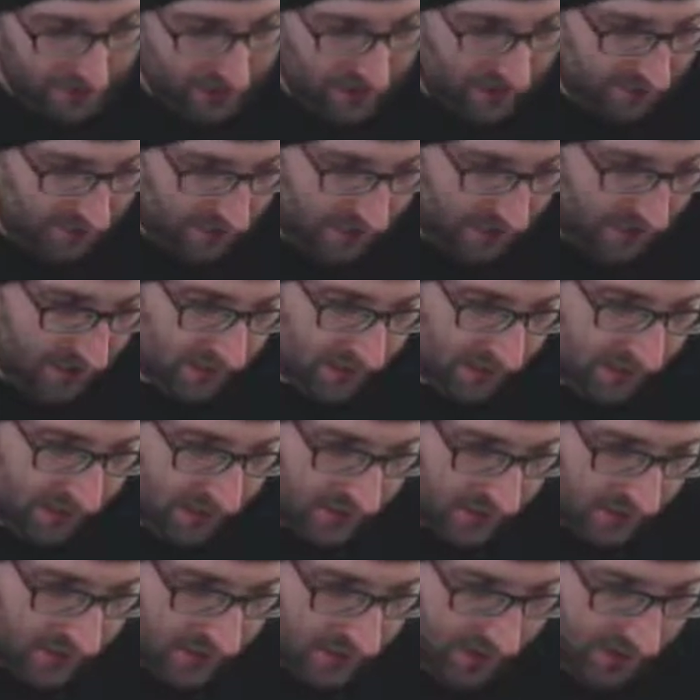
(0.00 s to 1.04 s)

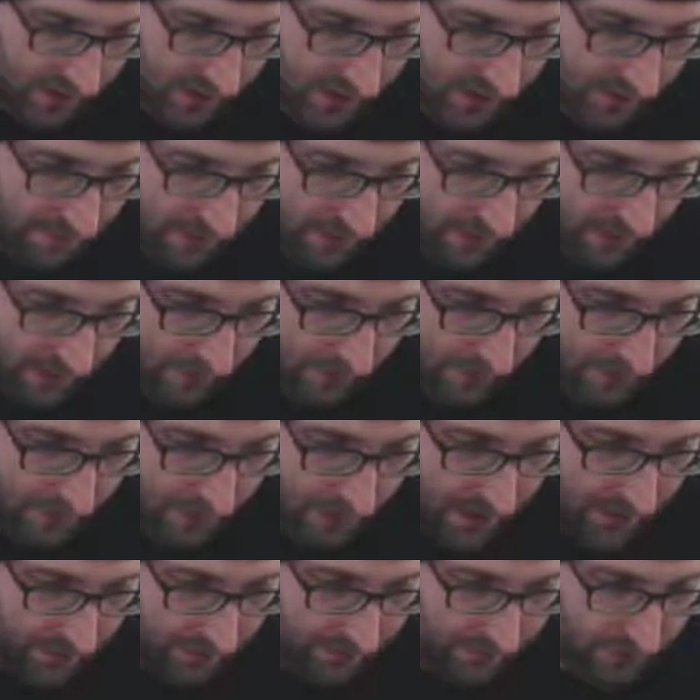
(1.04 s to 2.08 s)
$10, and that's about what I
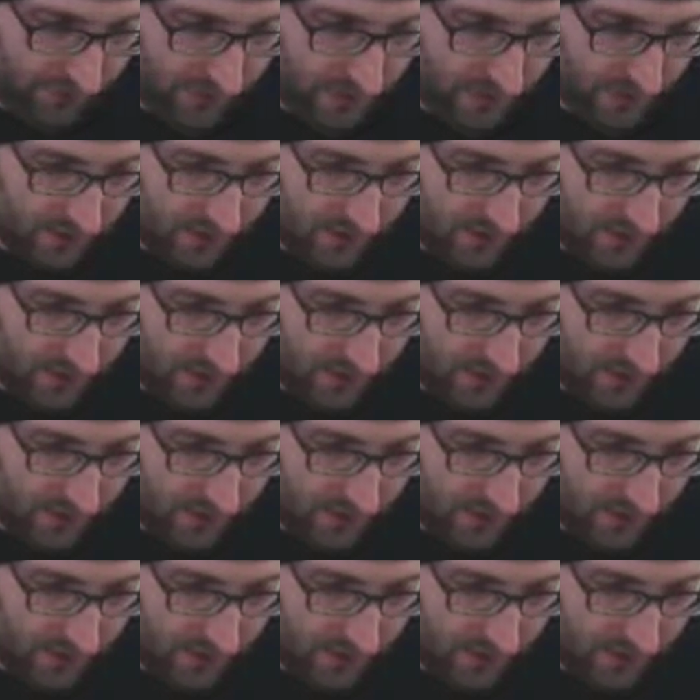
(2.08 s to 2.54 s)
paid for it.